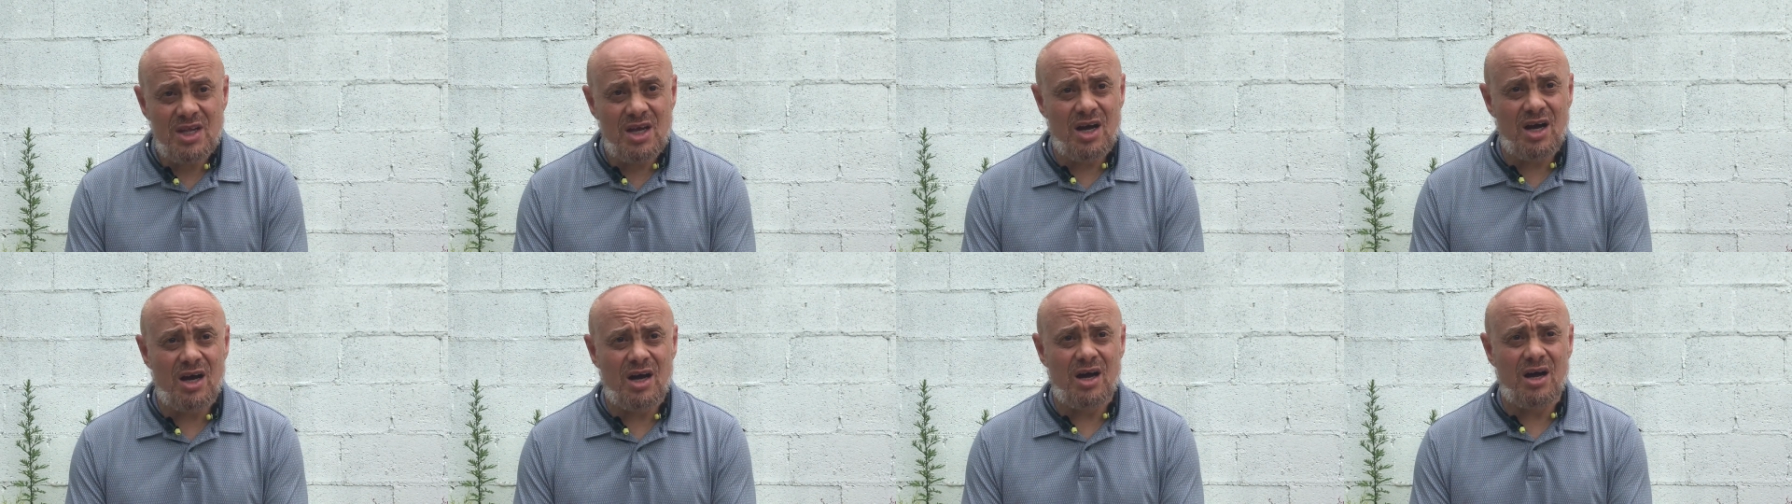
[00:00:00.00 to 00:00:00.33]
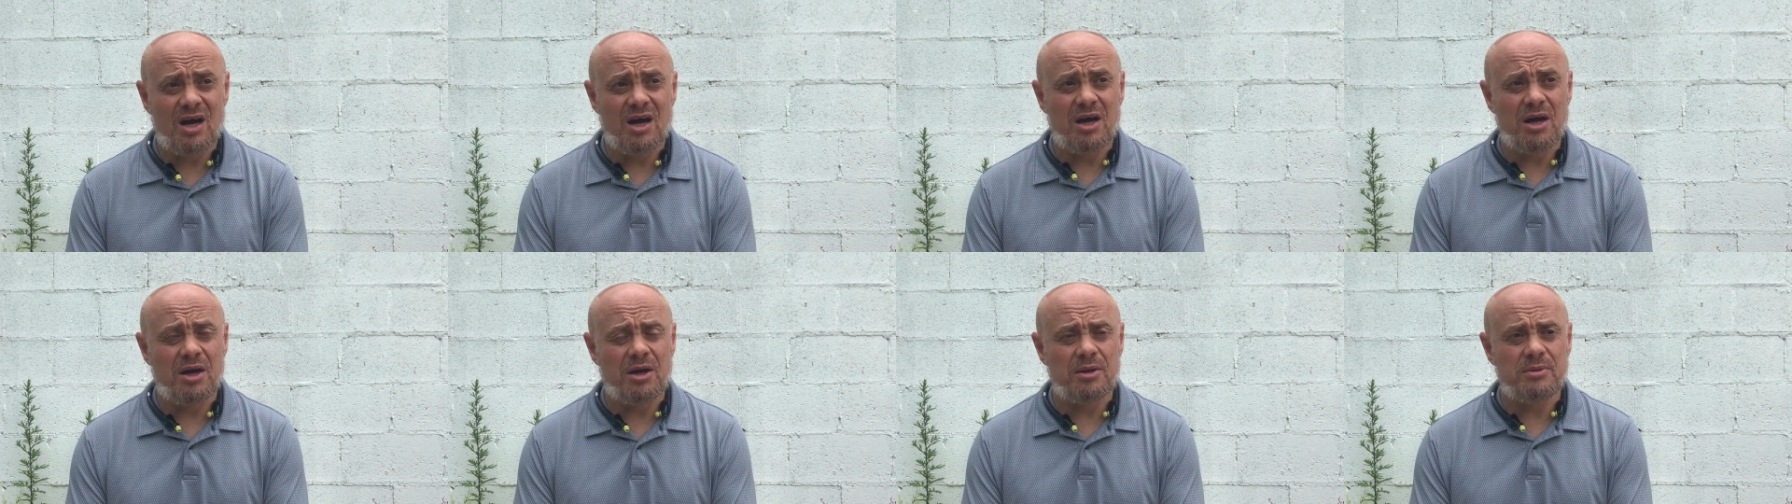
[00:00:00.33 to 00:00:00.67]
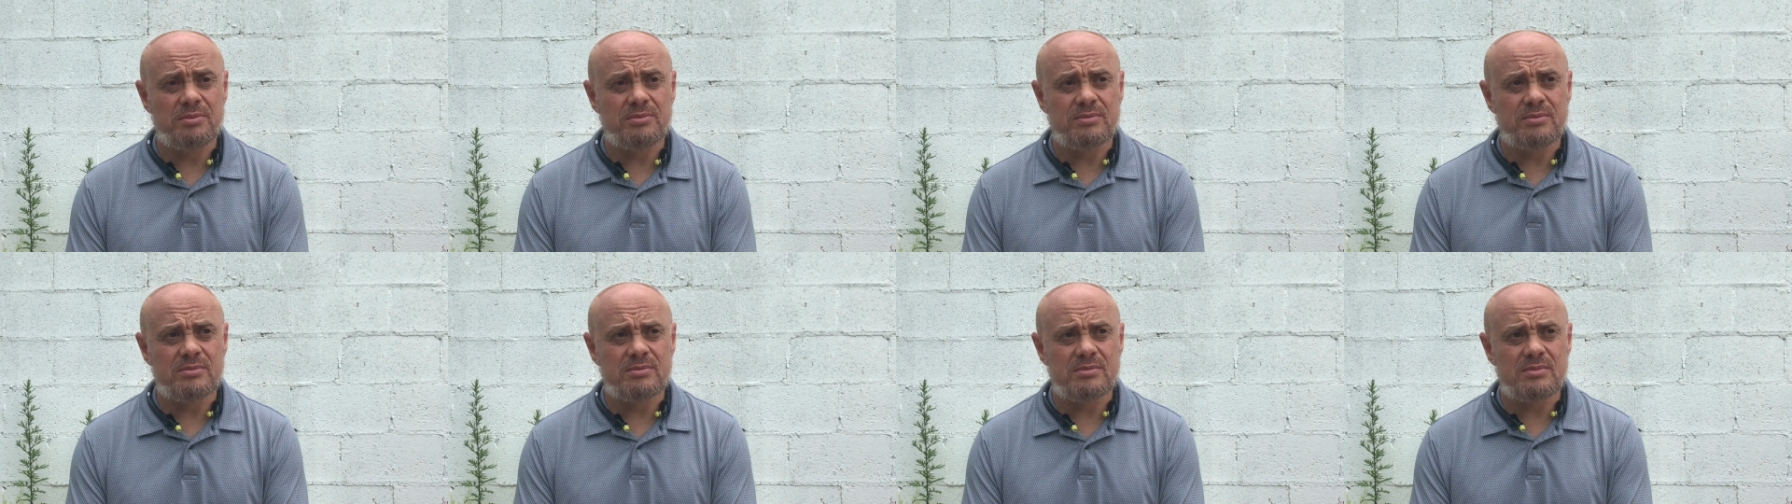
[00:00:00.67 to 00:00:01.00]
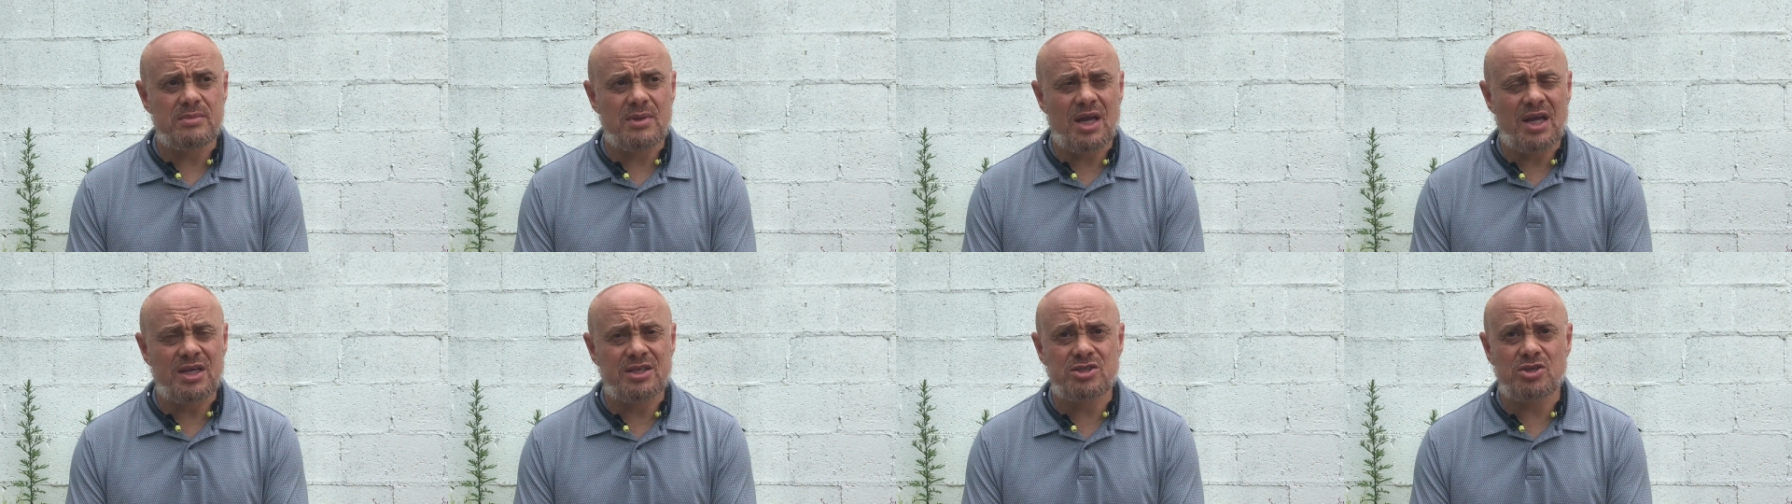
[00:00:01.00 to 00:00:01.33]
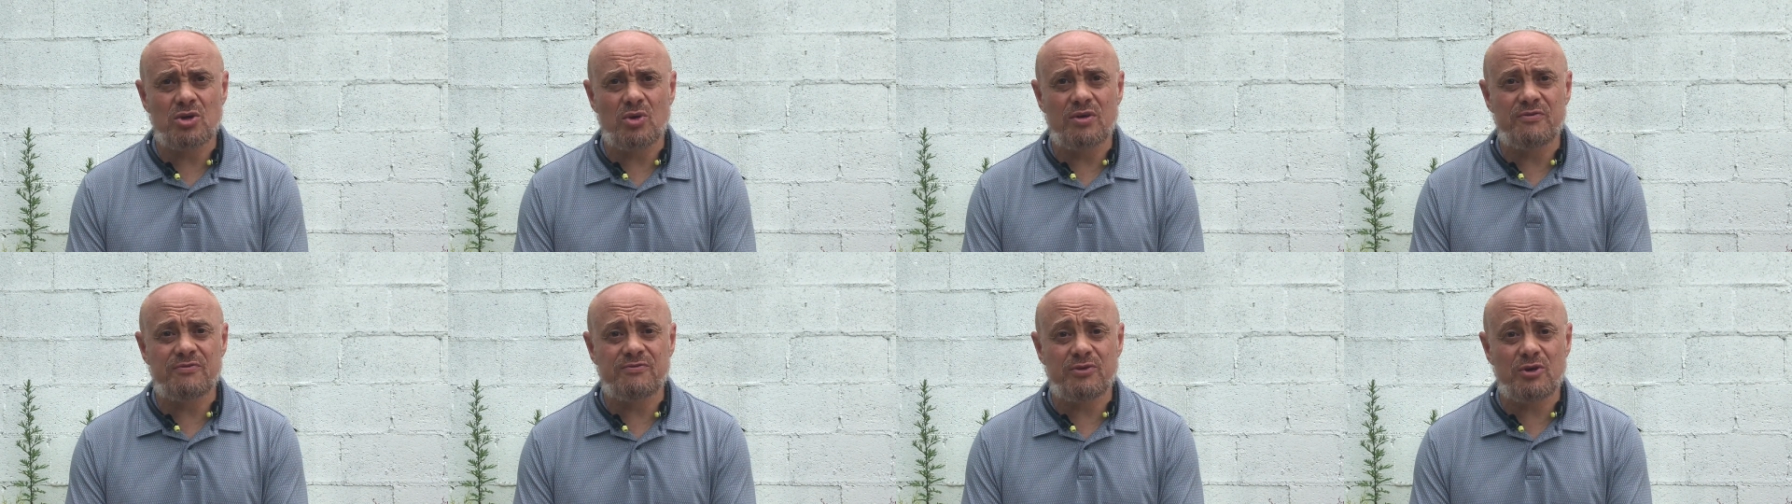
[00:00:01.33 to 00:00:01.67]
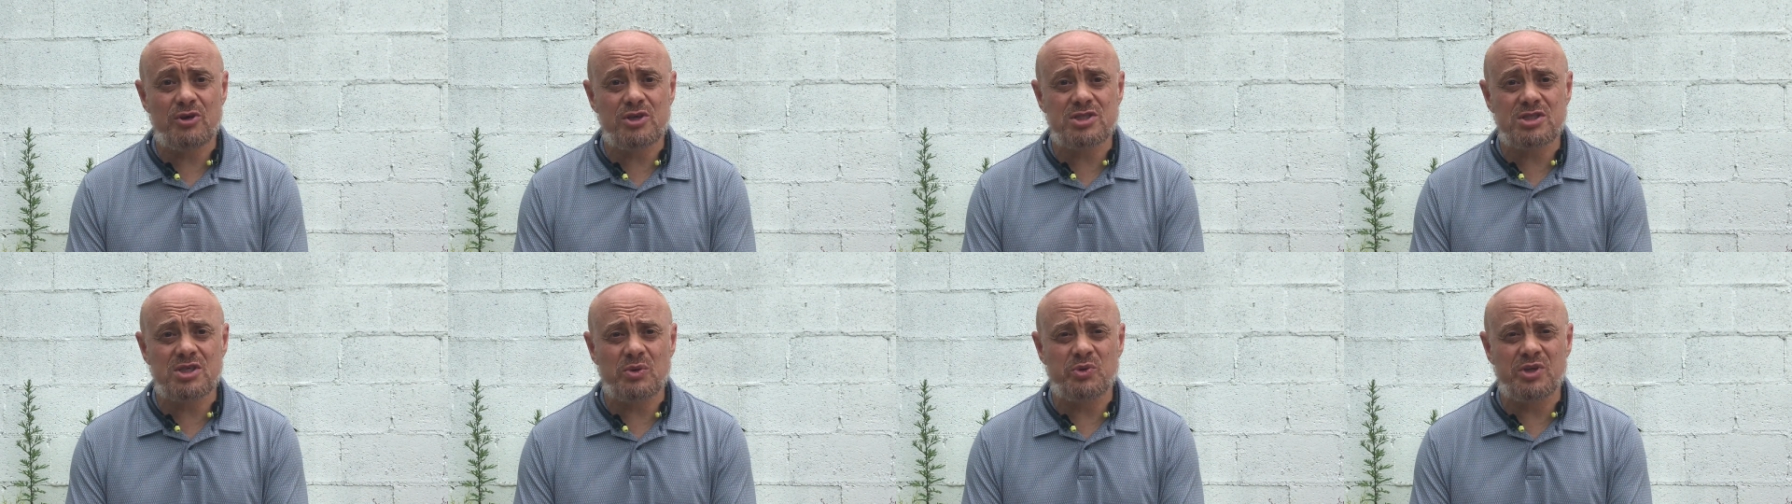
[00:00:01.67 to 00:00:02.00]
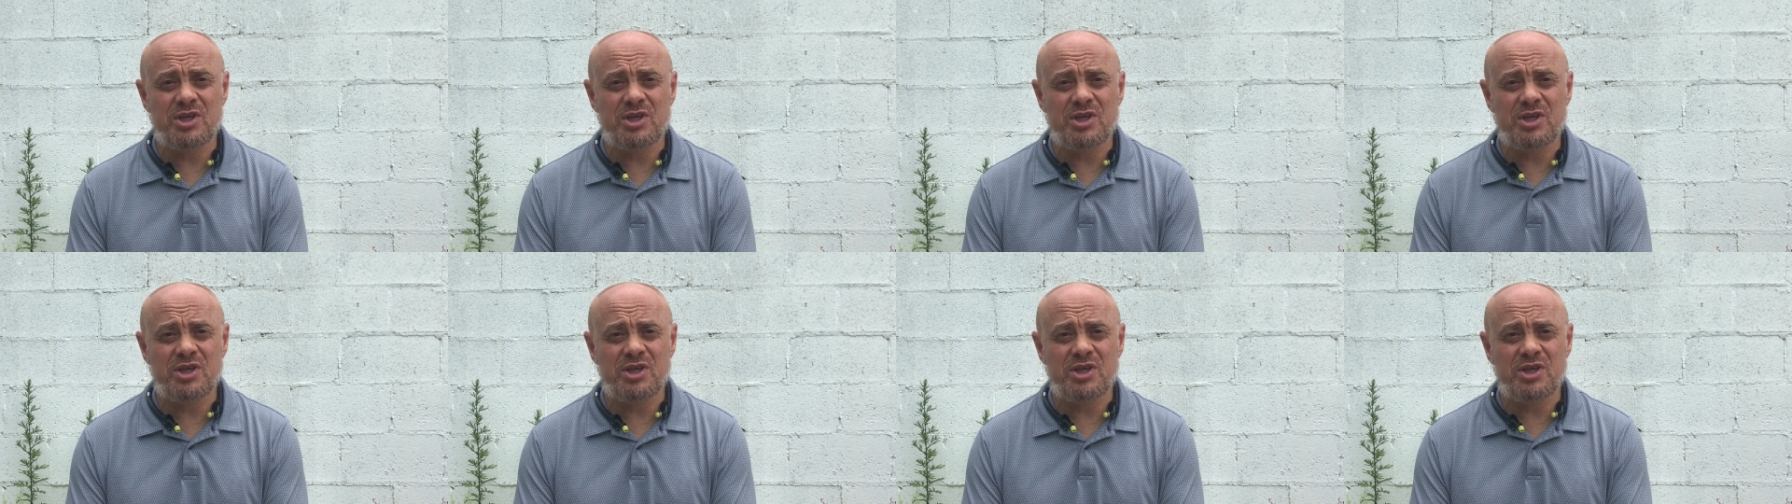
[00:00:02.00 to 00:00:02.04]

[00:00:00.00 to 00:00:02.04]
And so at first